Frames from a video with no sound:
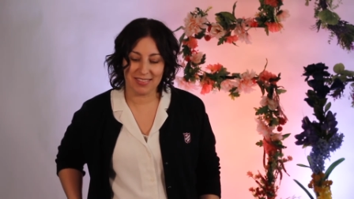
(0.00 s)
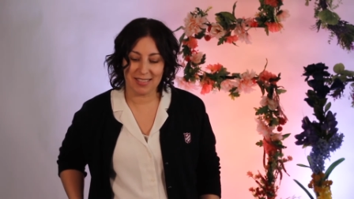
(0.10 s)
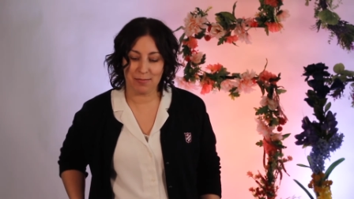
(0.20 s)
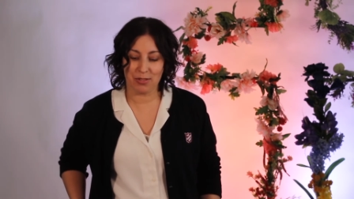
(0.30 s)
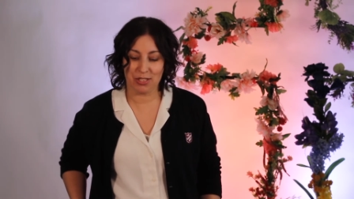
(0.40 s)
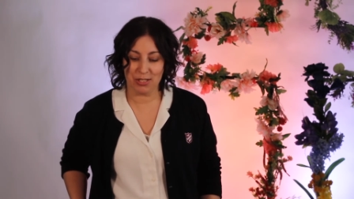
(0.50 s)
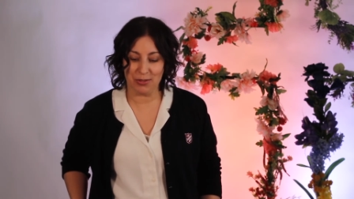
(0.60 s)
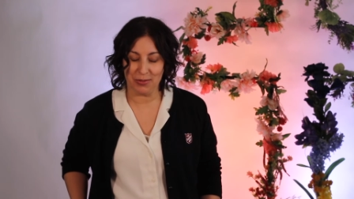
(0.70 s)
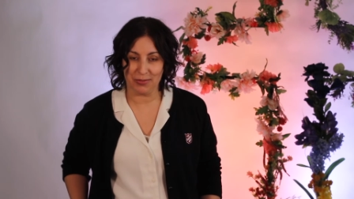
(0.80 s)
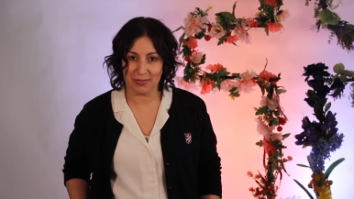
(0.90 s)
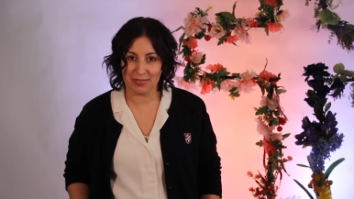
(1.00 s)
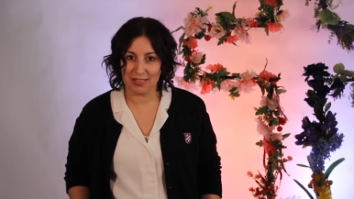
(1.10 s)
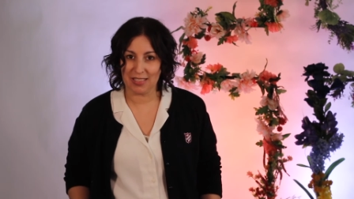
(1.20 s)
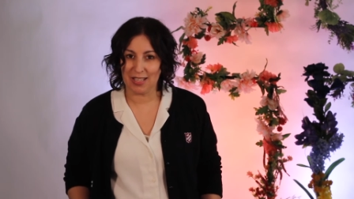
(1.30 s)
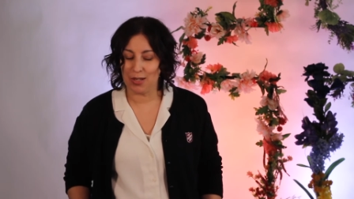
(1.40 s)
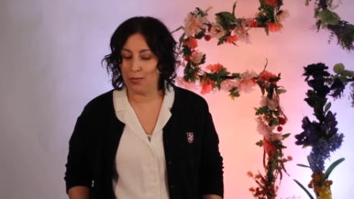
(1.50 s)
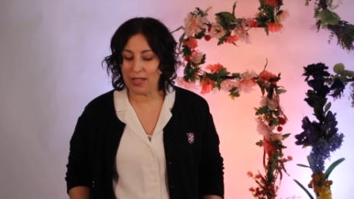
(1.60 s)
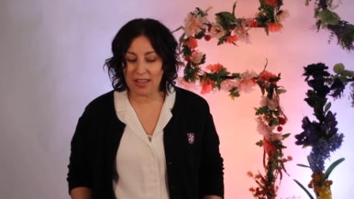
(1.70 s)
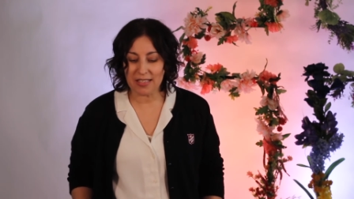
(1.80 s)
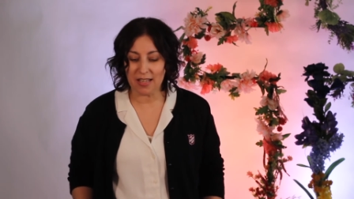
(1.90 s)
Number two,
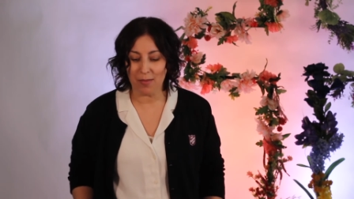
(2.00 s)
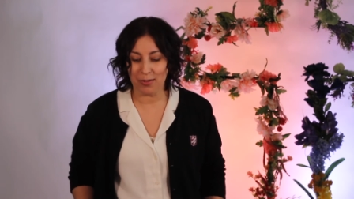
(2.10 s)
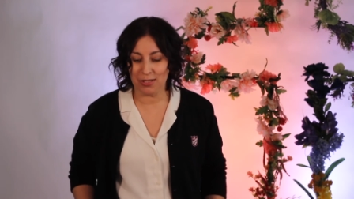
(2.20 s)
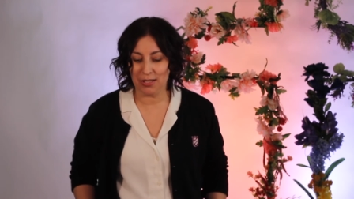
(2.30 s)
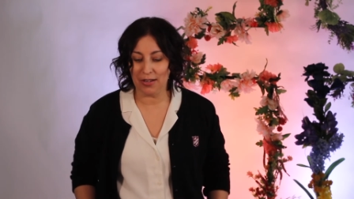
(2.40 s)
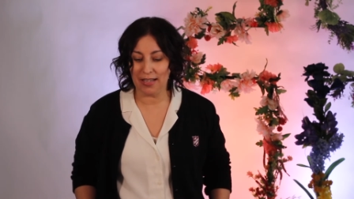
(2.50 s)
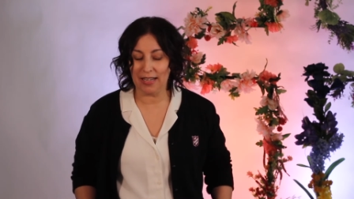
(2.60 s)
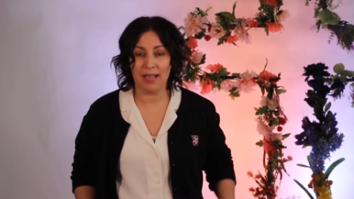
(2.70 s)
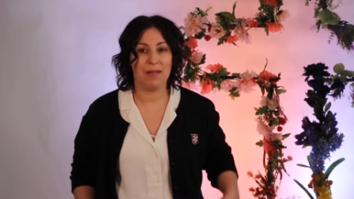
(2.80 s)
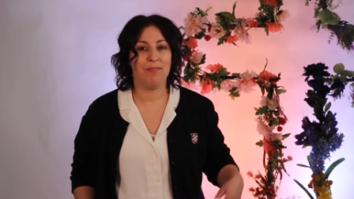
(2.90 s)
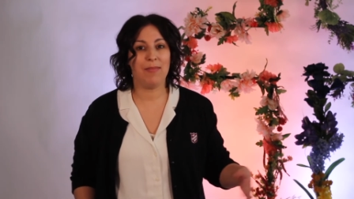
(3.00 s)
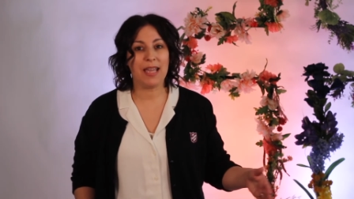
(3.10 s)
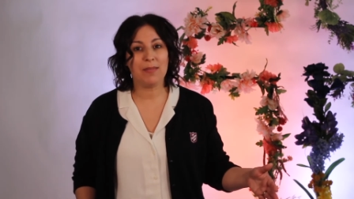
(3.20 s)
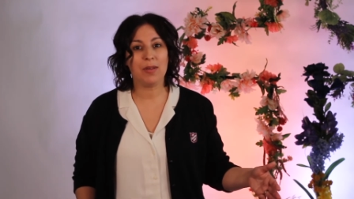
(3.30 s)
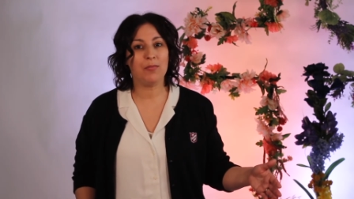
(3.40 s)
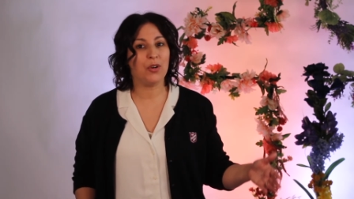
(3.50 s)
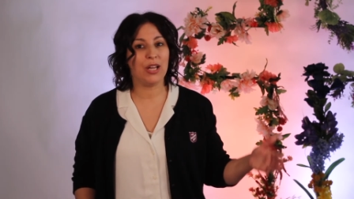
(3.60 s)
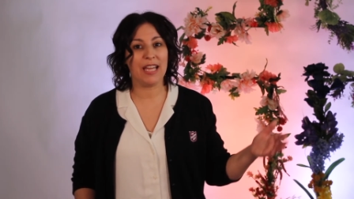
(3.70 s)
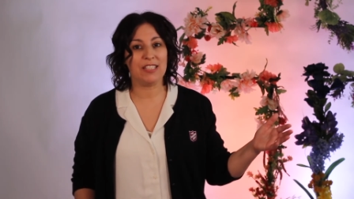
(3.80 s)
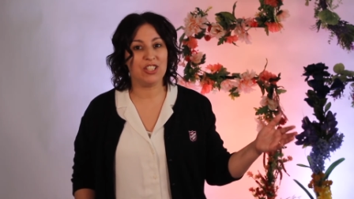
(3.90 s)
will this opportunity make me more
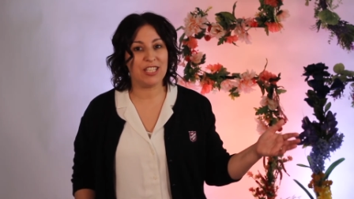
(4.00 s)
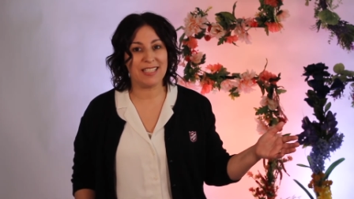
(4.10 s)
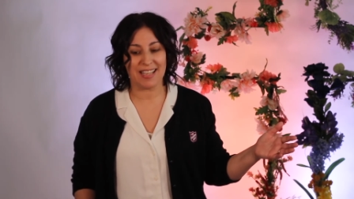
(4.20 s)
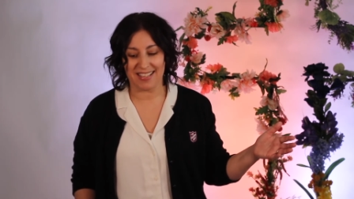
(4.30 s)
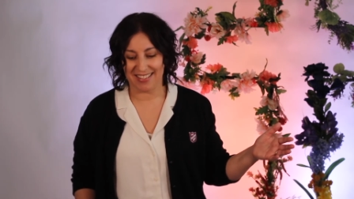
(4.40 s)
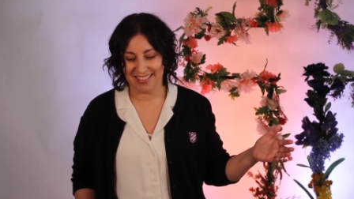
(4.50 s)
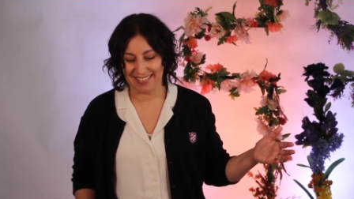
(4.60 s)
like Jesus?